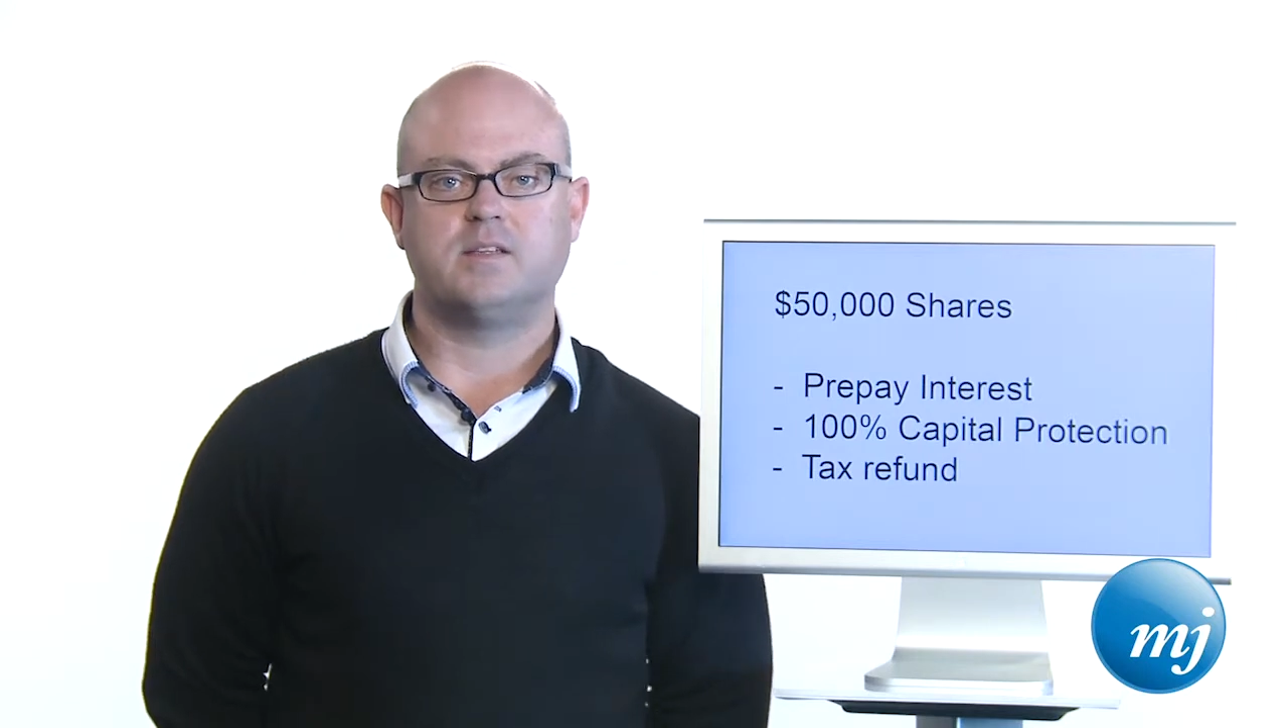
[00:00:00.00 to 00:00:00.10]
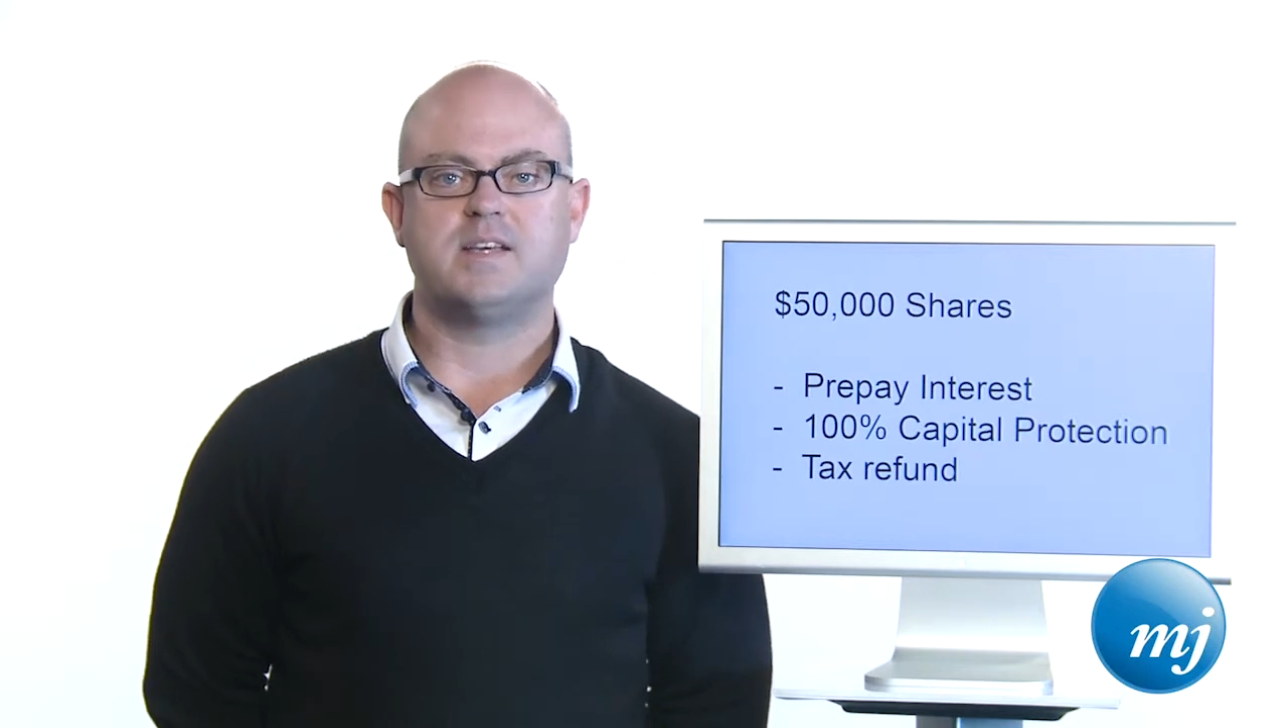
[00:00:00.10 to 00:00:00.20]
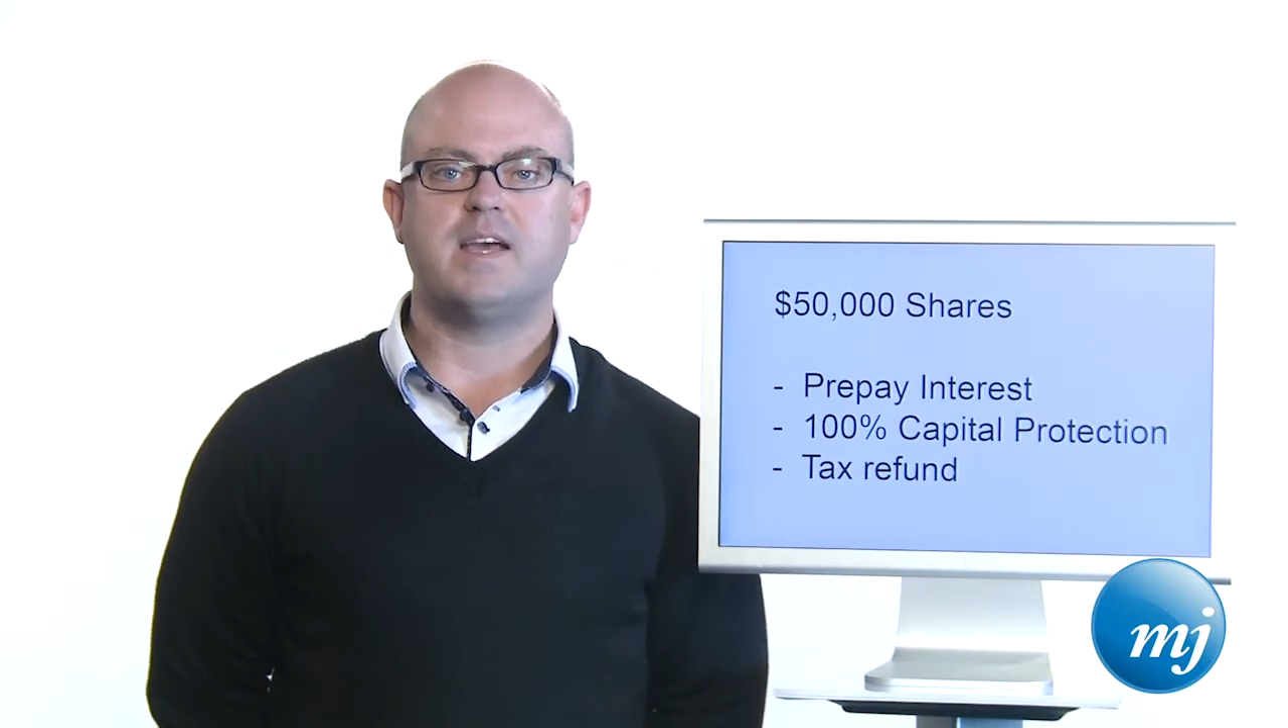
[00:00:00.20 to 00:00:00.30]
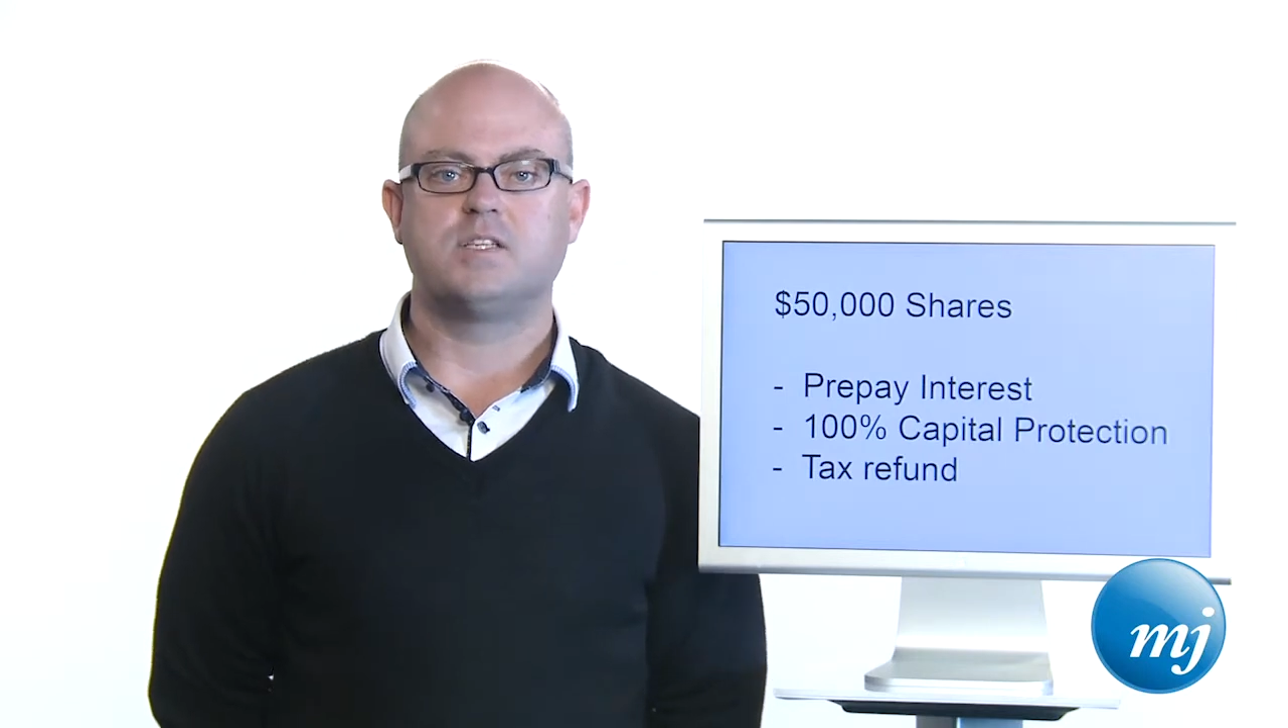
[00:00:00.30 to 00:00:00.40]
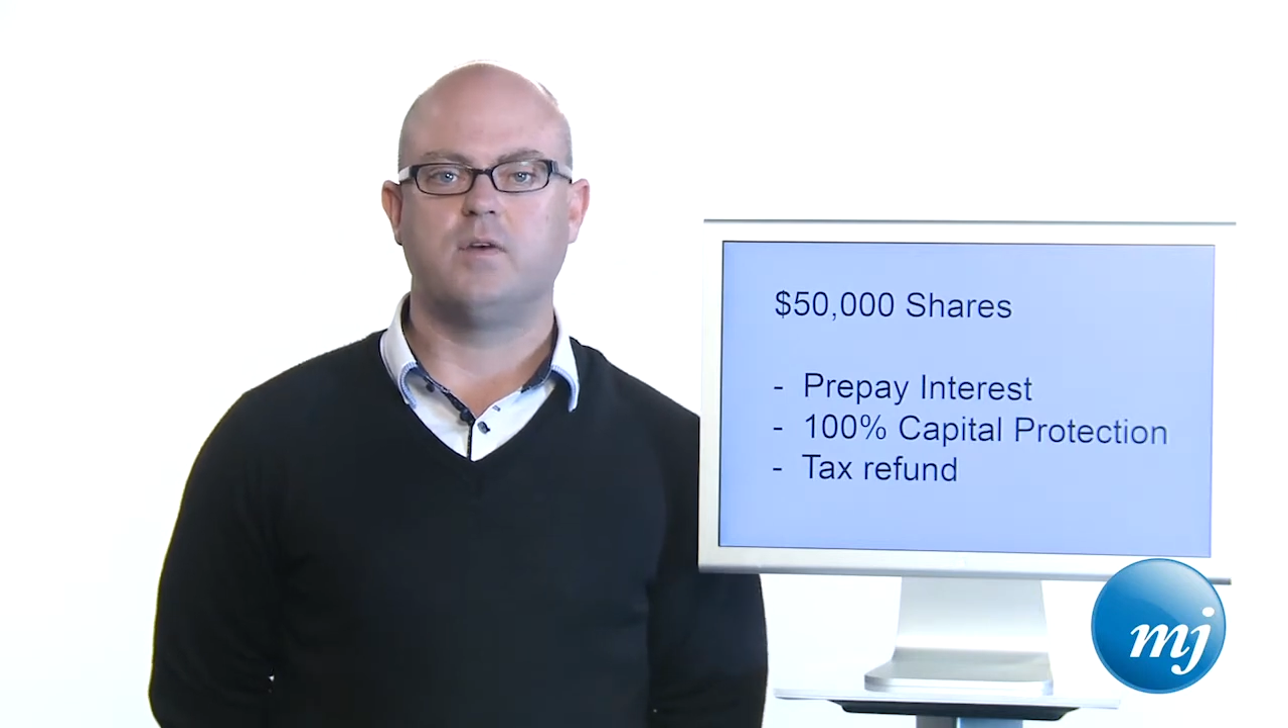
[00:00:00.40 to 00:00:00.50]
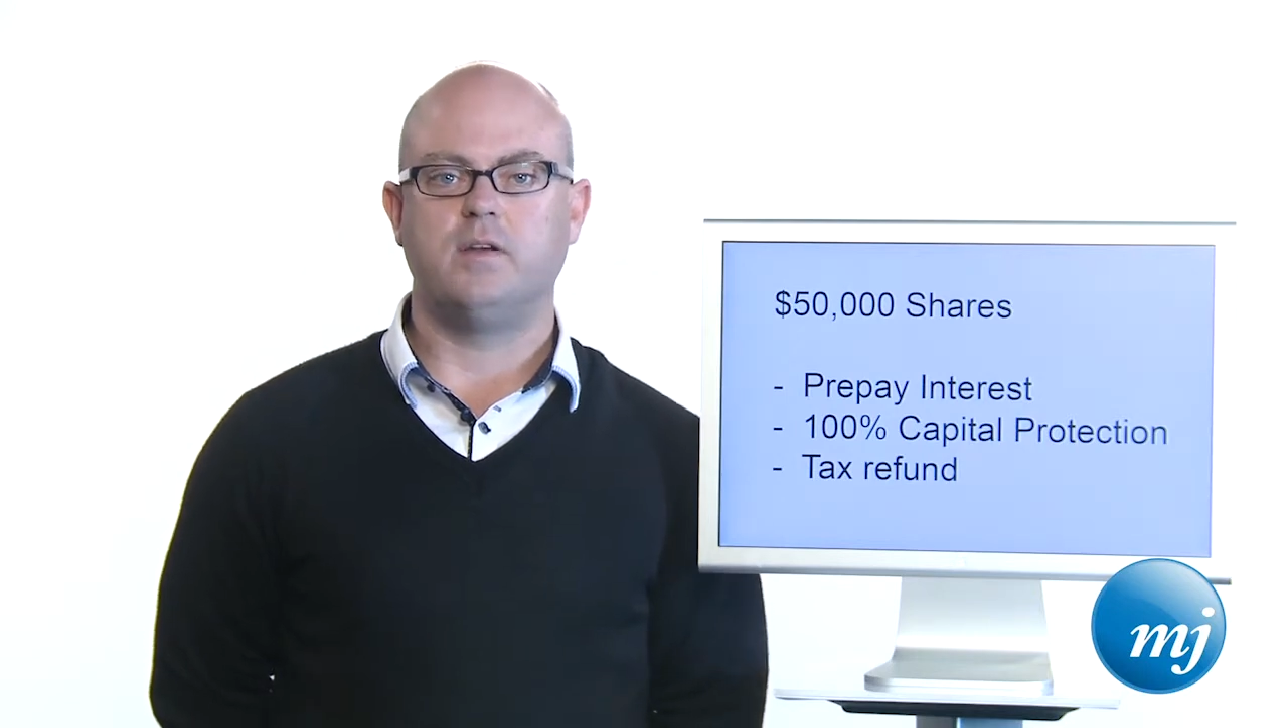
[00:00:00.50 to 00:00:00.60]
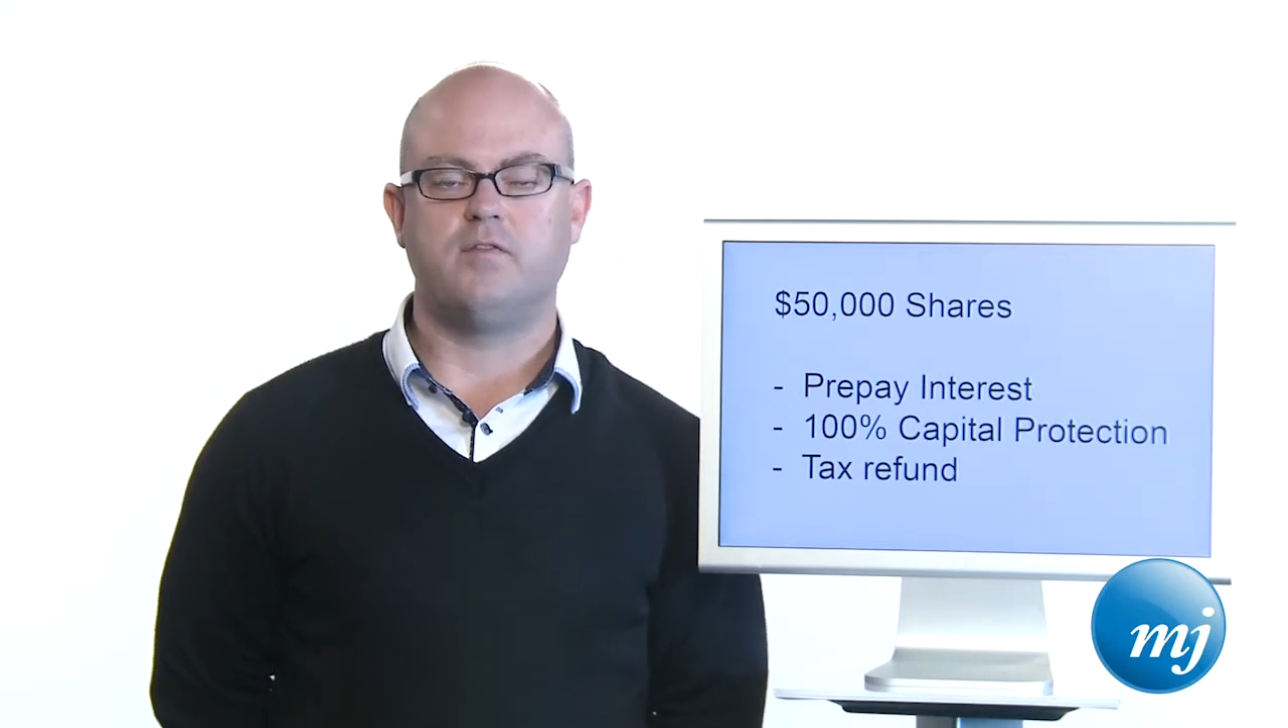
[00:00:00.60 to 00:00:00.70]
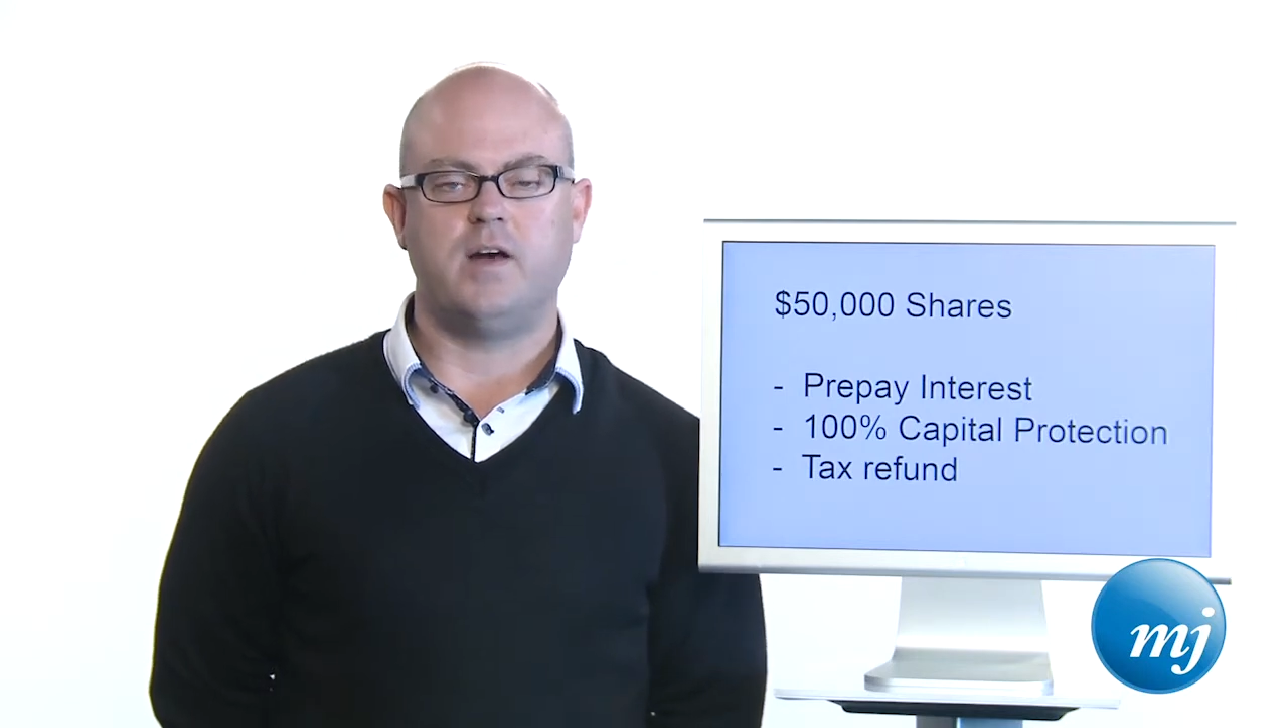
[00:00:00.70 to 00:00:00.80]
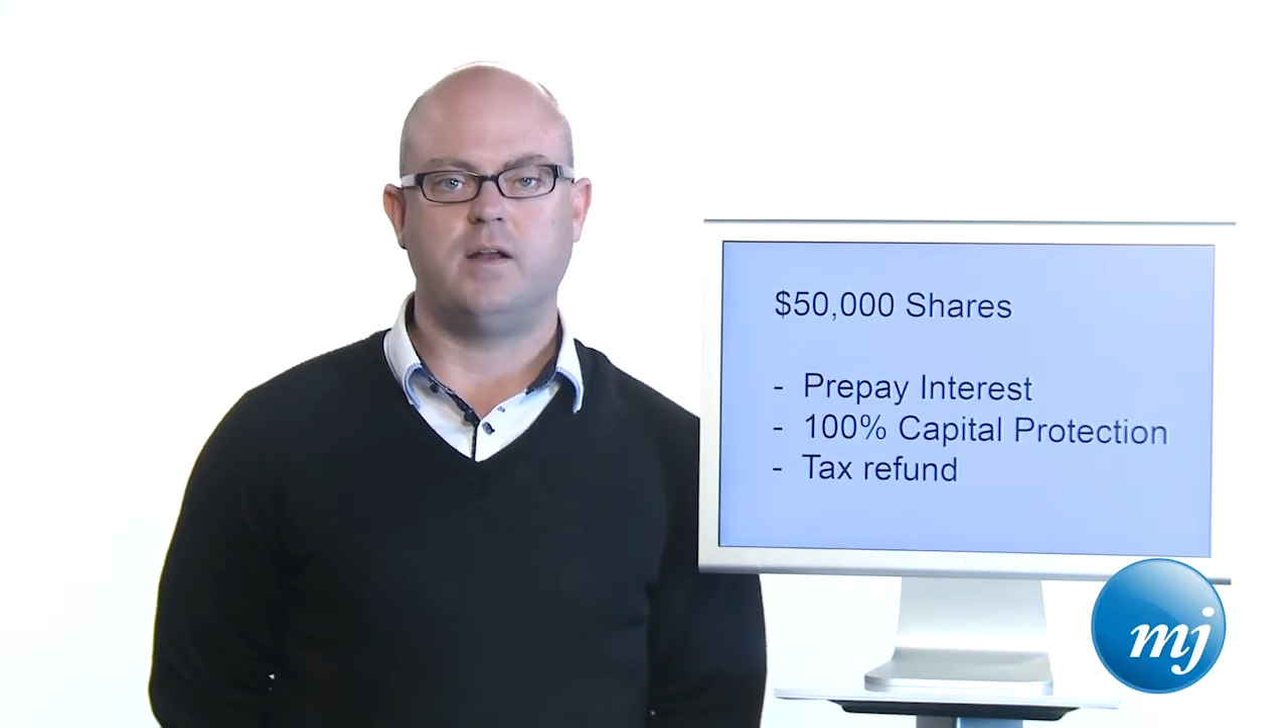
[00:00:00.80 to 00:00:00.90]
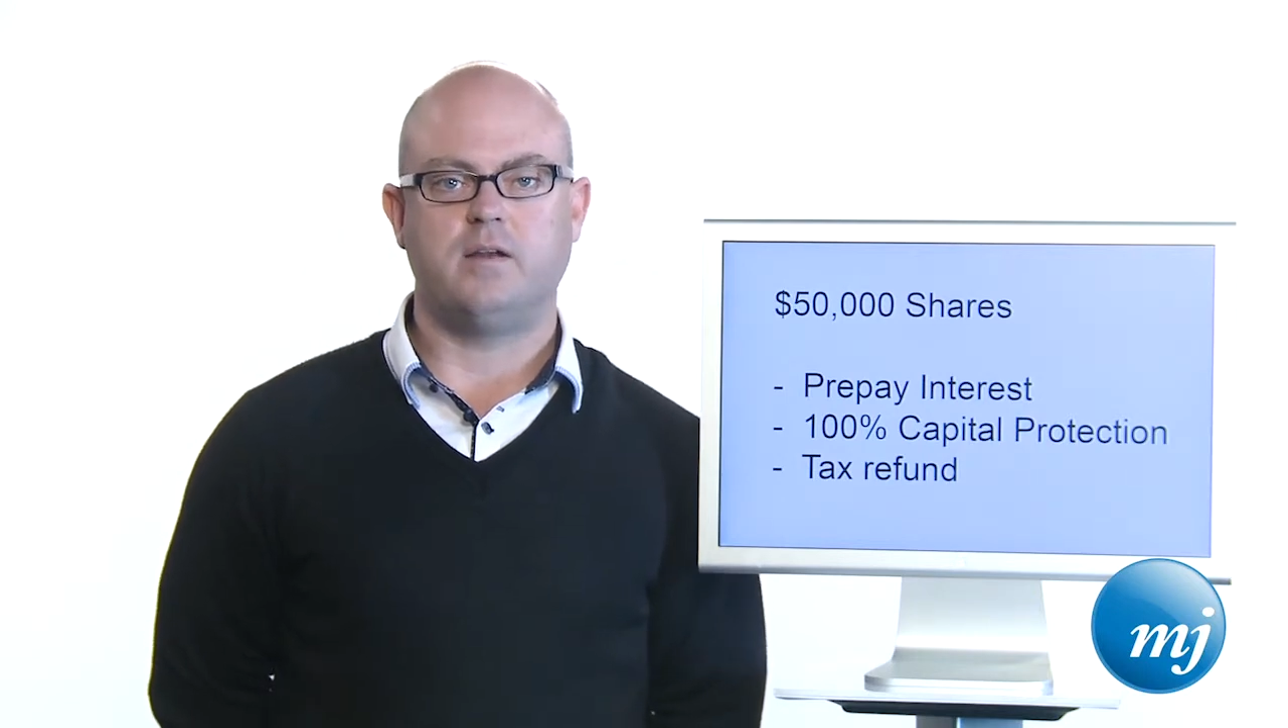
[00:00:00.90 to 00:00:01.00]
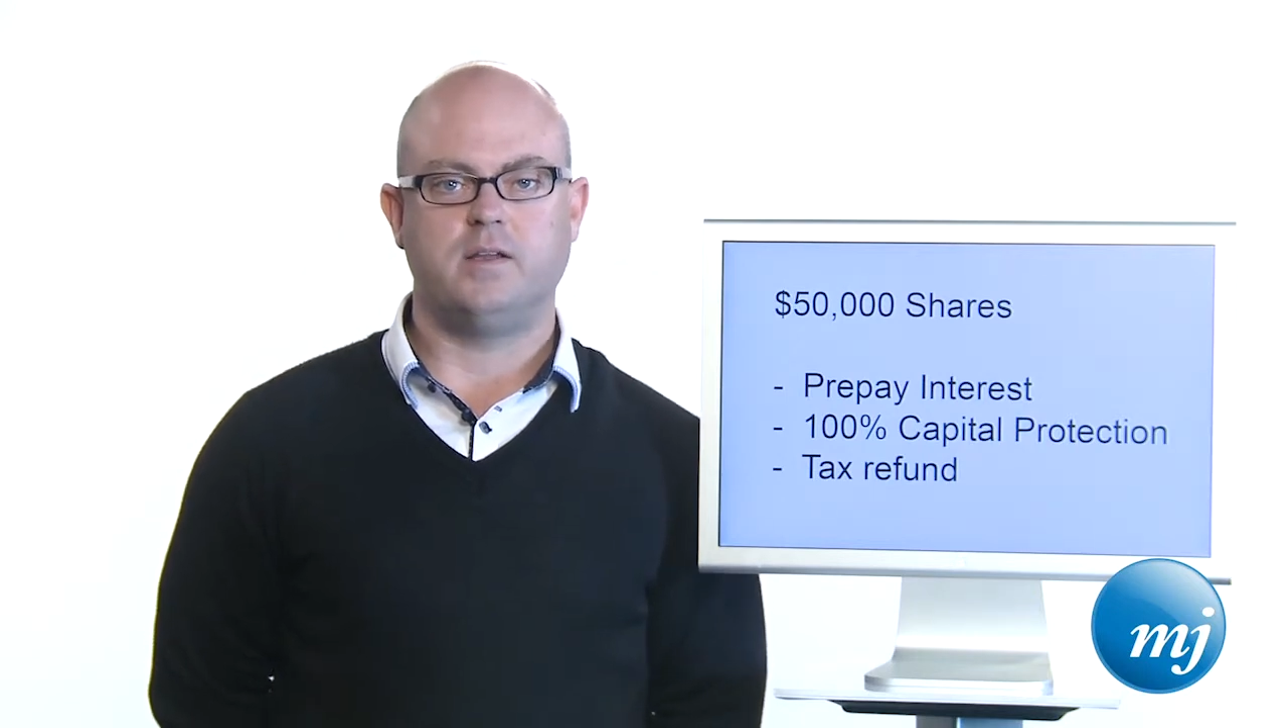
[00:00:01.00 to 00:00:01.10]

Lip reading: tax refund